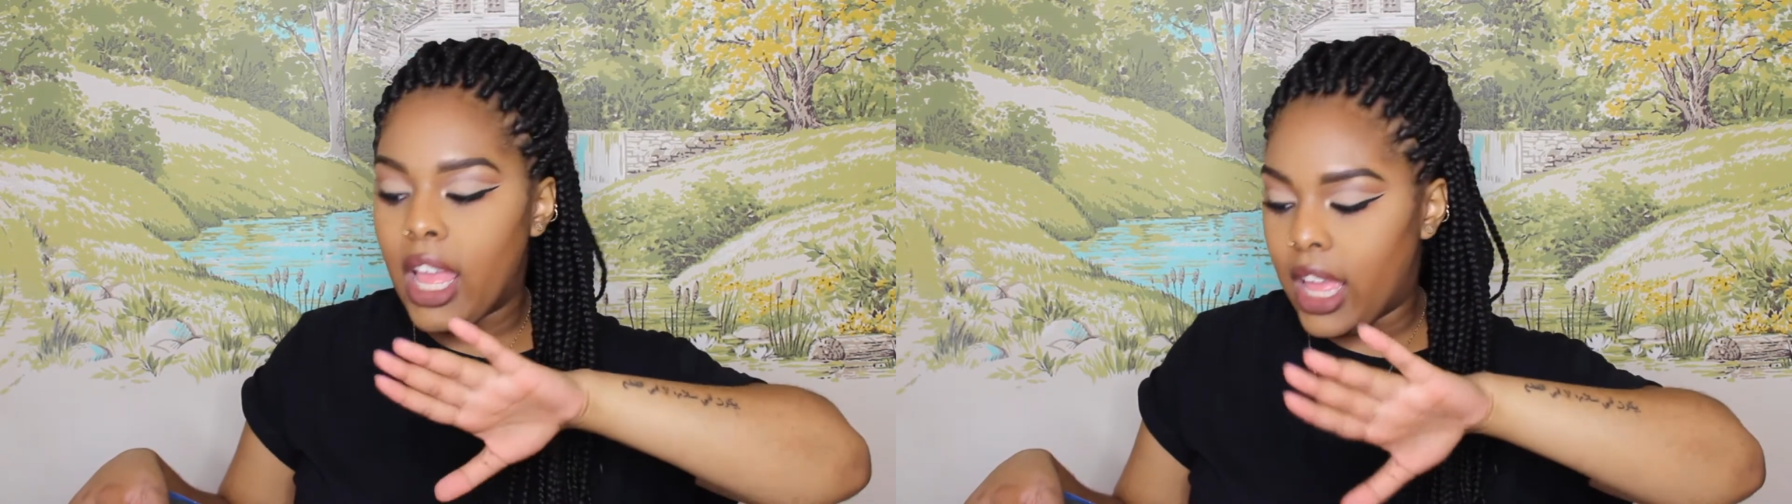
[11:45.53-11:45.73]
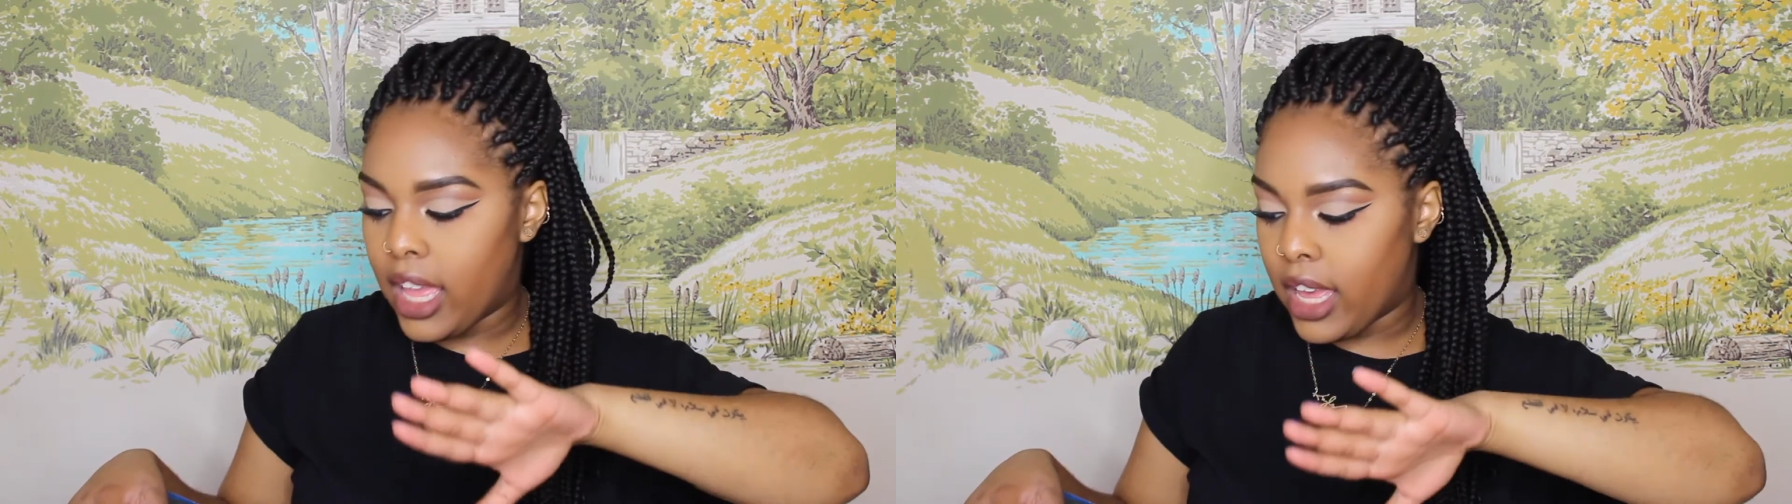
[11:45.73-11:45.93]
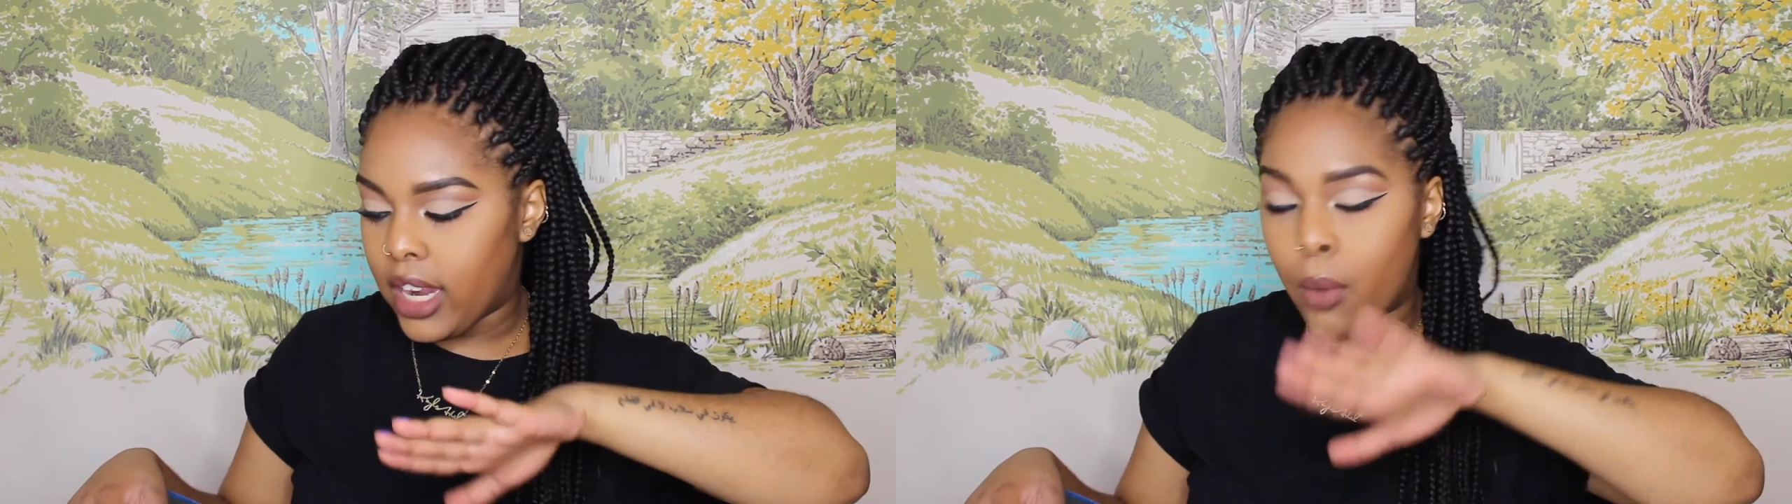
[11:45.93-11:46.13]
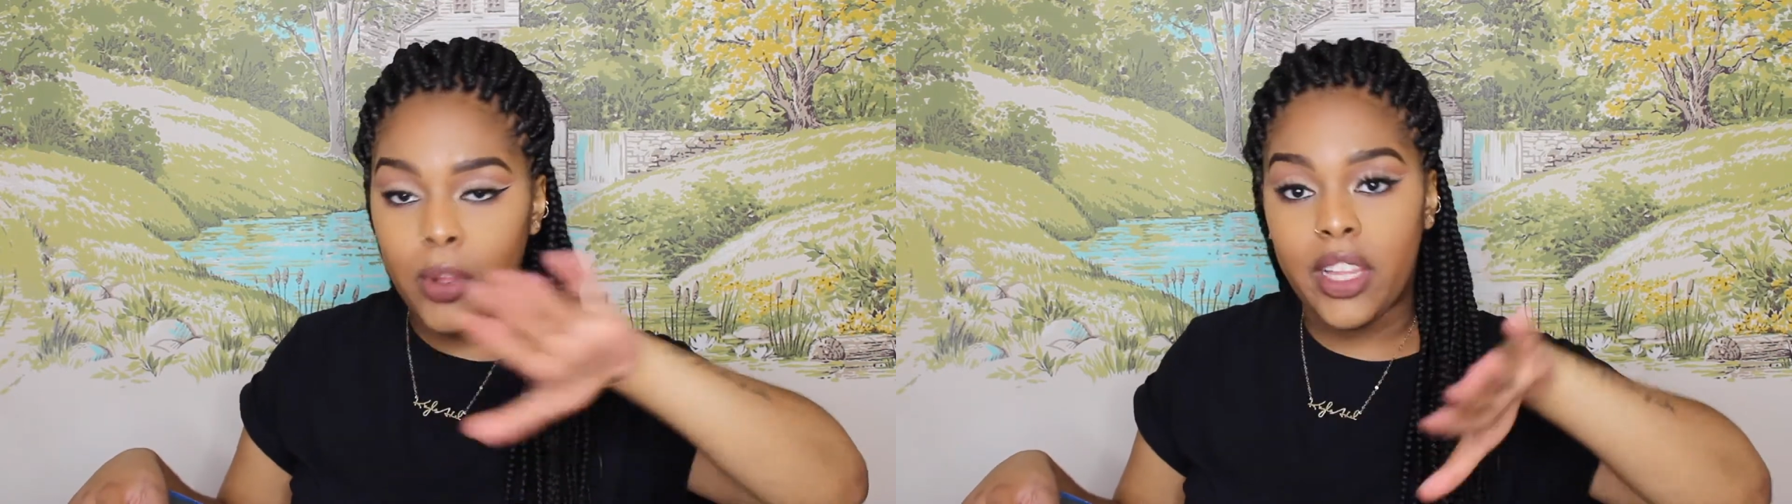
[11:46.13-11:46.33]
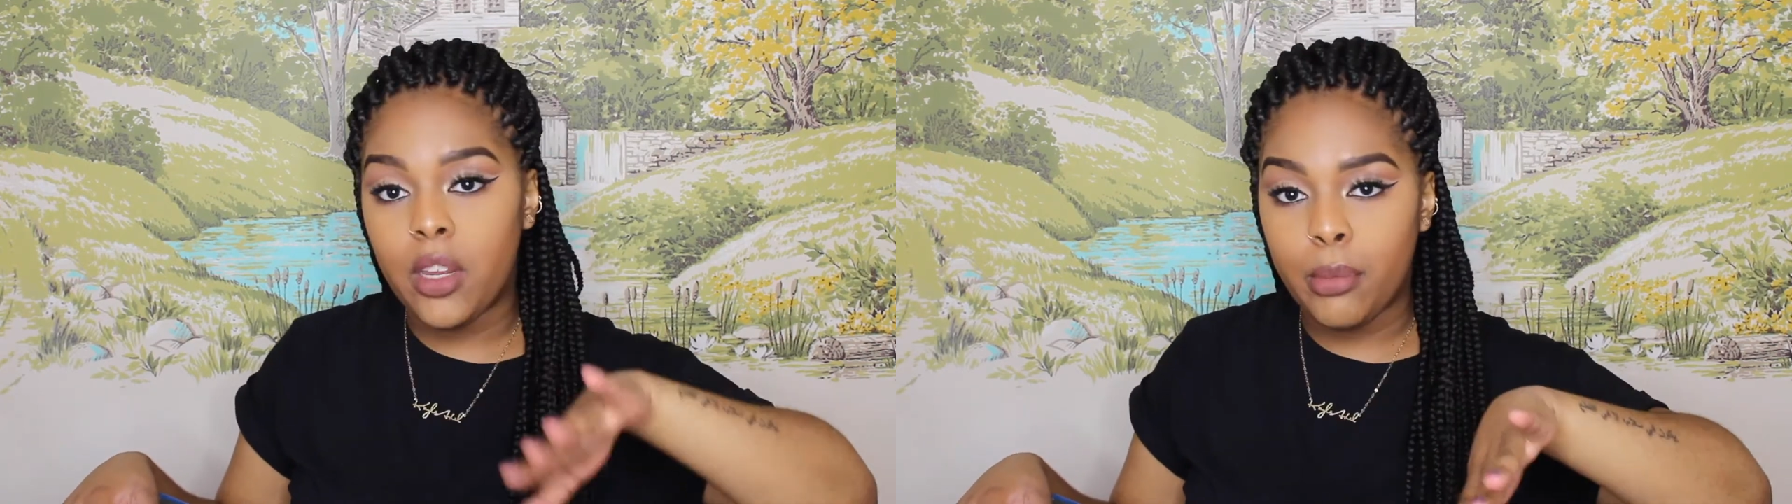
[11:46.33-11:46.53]
and I
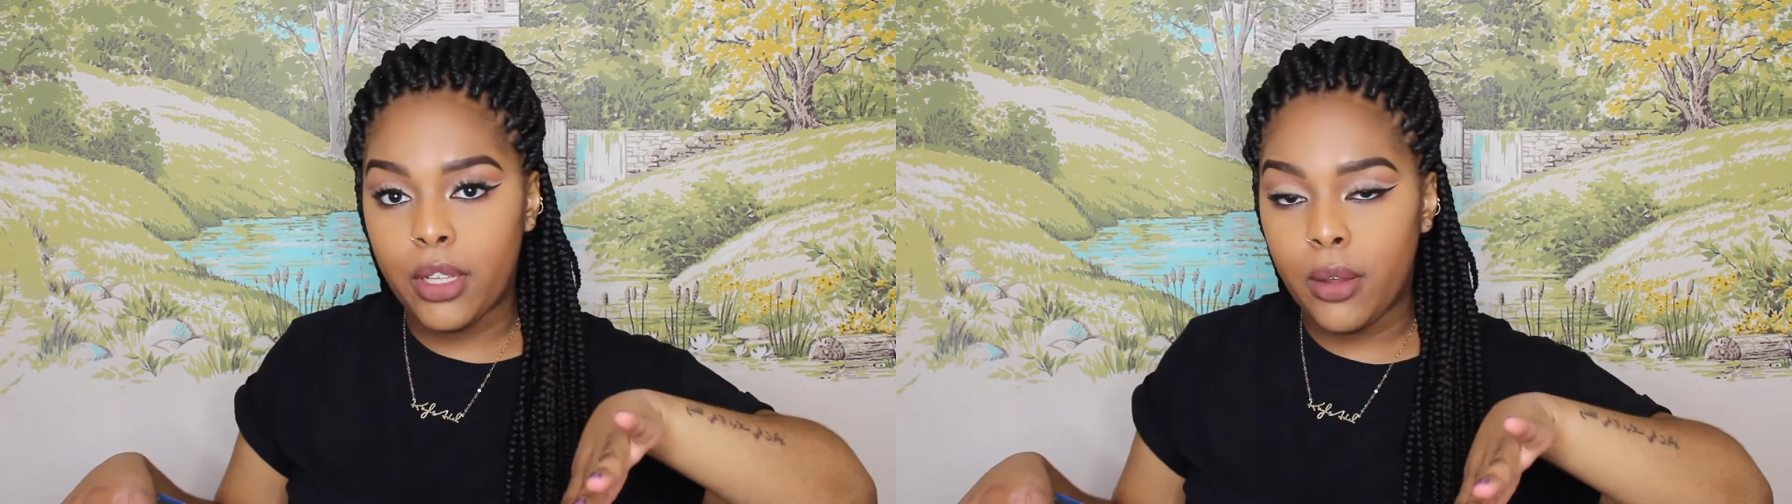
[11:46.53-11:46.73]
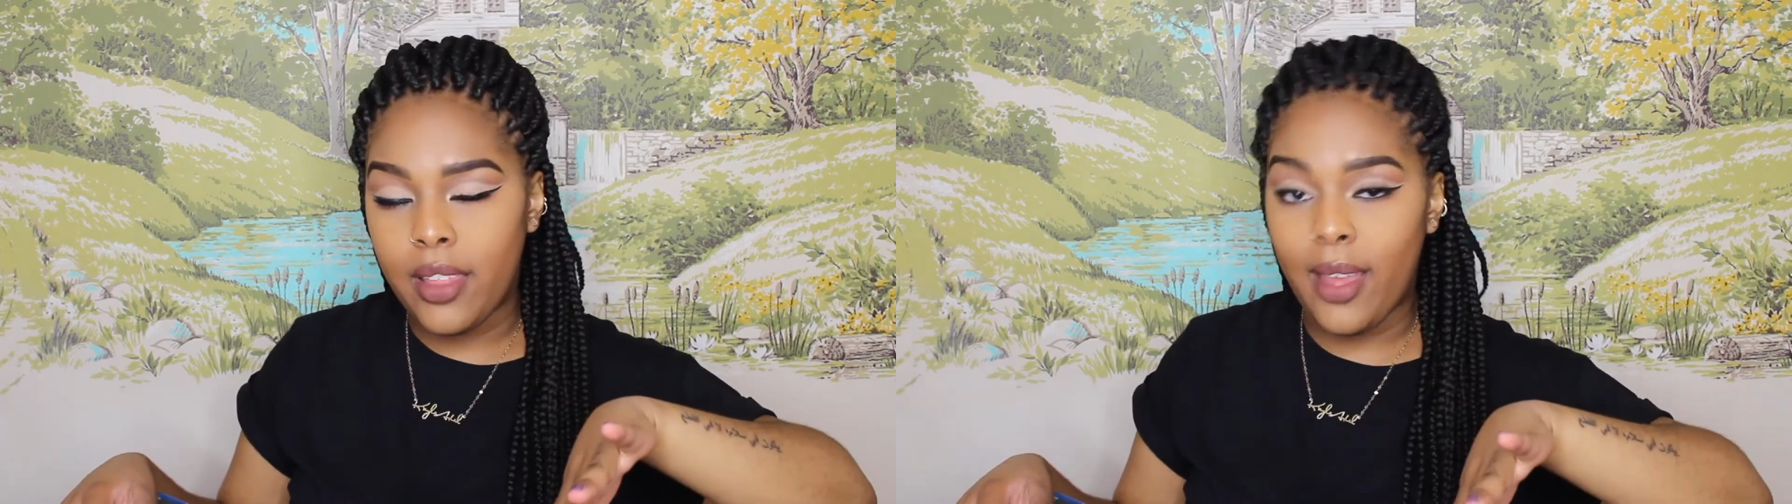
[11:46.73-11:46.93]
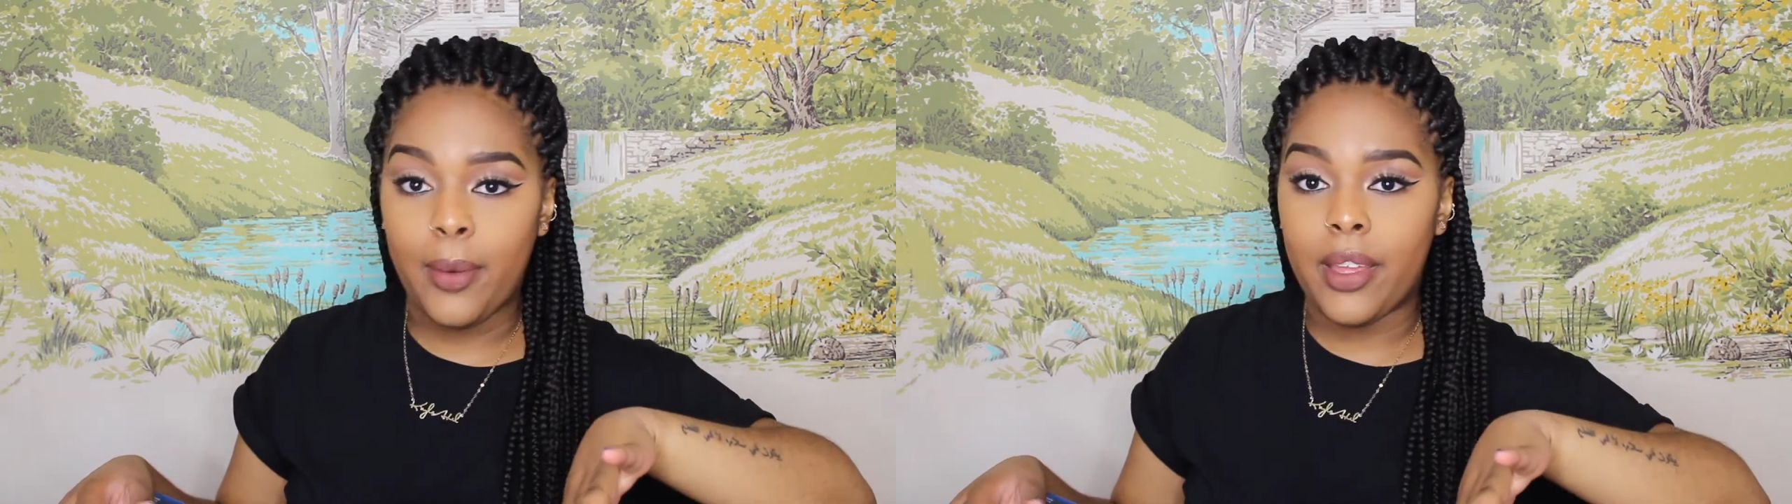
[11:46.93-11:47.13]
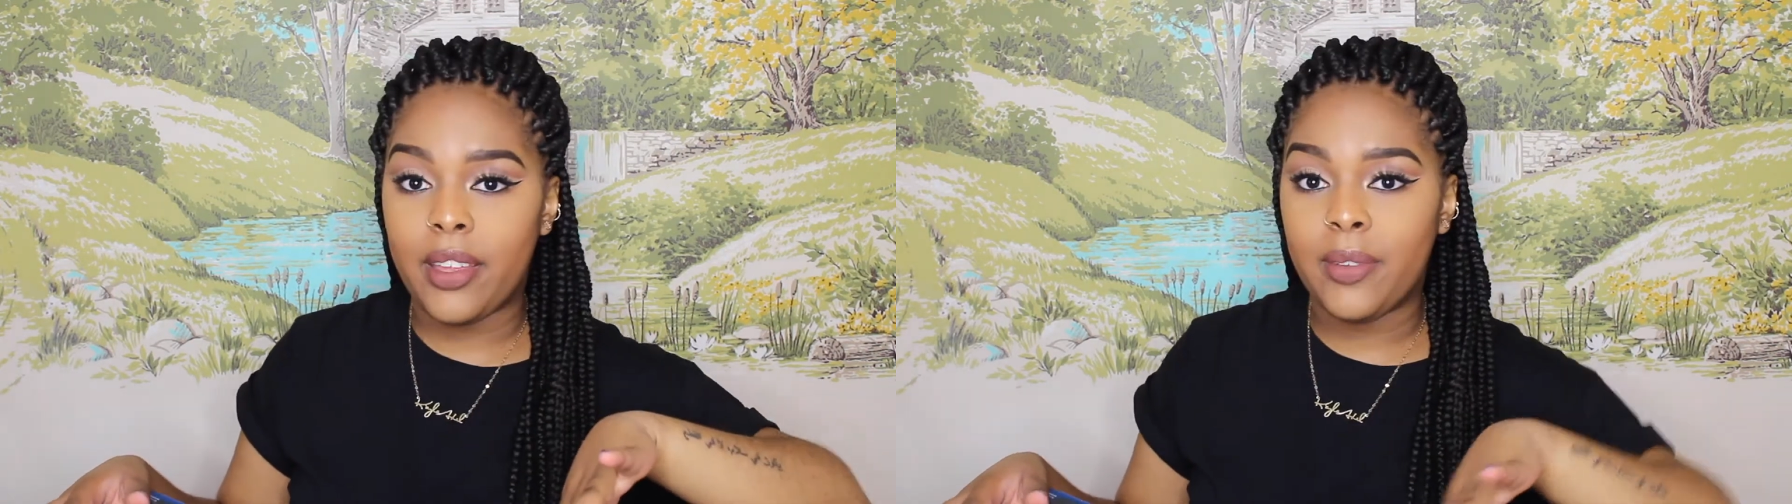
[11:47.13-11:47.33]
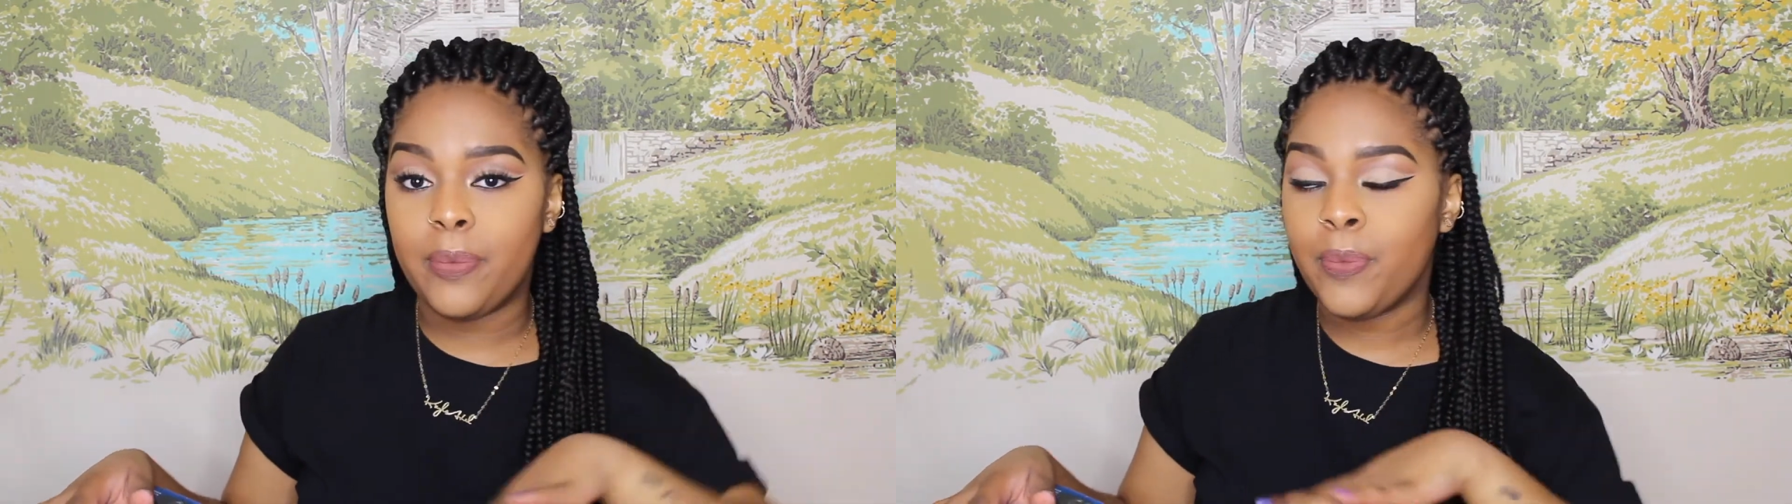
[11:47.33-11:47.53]
will let it blow that way